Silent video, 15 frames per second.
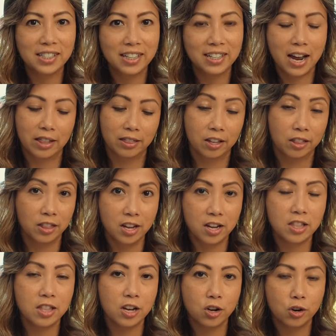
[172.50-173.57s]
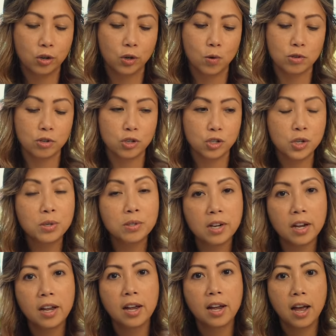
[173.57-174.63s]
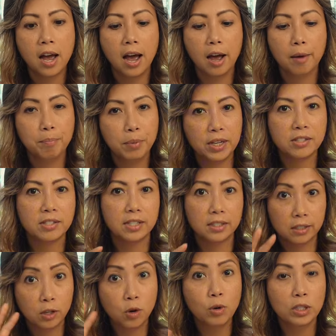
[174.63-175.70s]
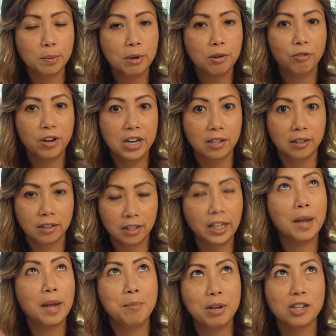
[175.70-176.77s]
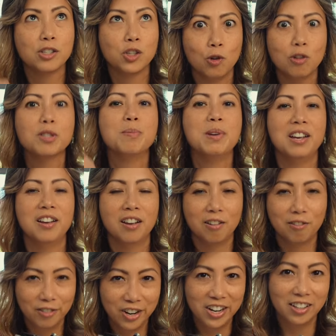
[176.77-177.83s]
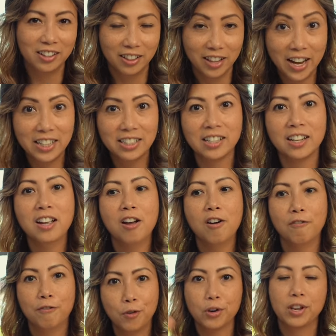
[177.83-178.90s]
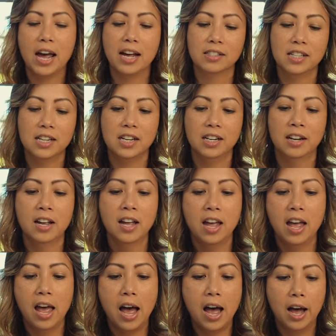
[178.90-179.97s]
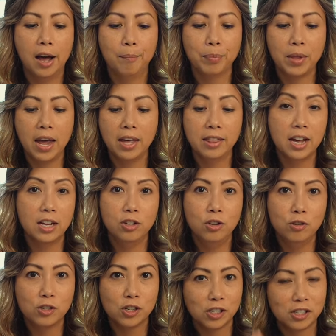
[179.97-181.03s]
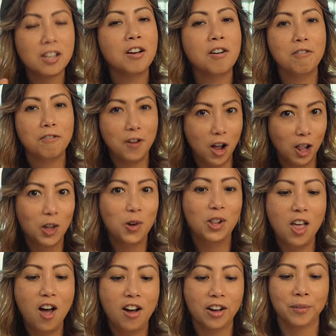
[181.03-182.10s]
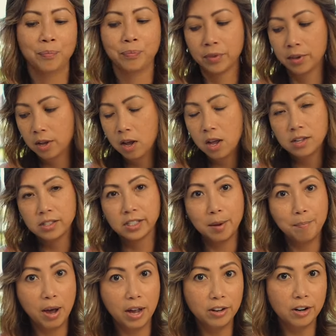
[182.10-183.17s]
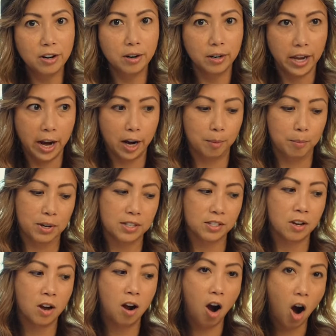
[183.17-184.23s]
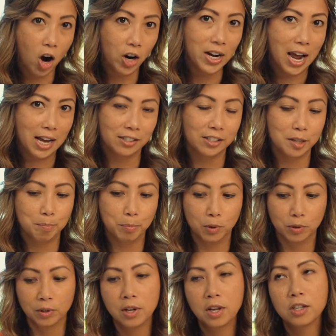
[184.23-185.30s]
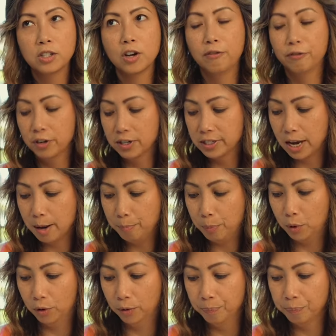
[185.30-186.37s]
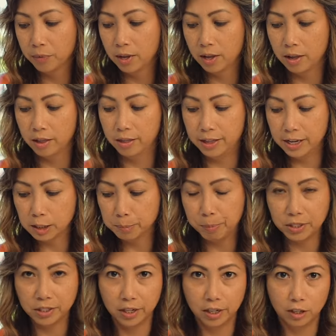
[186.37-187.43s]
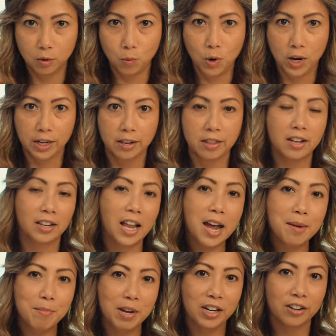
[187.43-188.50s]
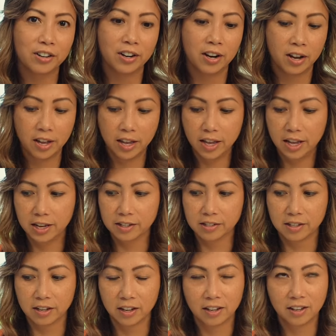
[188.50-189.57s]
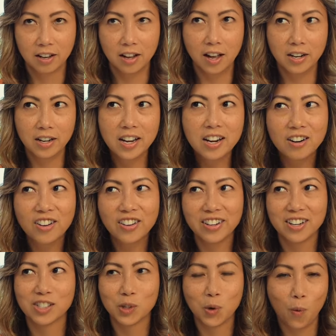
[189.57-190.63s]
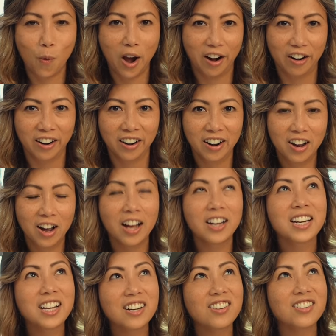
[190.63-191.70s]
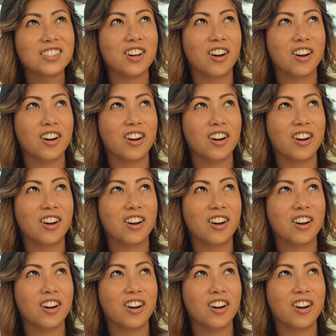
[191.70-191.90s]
it at the thing that you're going to shoot because it's going to be reading, the light meter is going to be reading the light for that scene. And then you just follow along. Some other cameras aren't as simple. So for example, this particular one, the light meter is a needle in a square, a needle